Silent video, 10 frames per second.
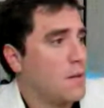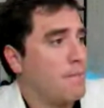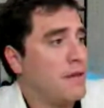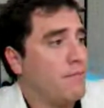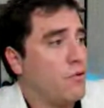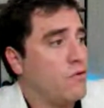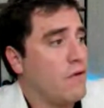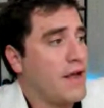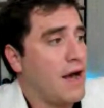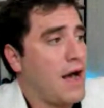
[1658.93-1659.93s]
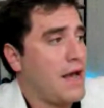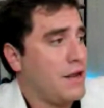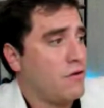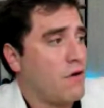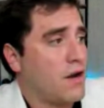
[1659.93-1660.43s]
People who rate high
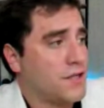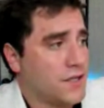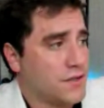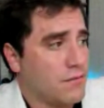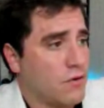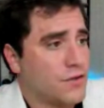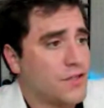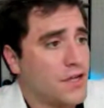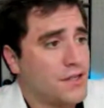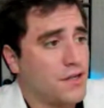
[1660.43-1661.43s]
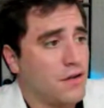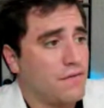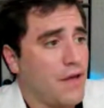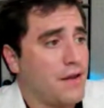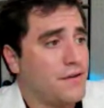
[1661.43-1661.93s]
in neuroticism are
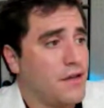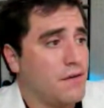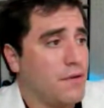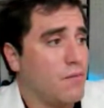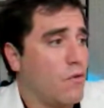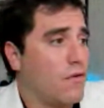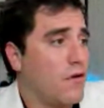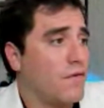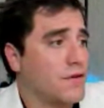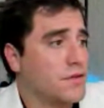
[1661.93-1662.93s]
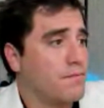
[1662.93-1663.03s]
sensitive and tend to be more nervous.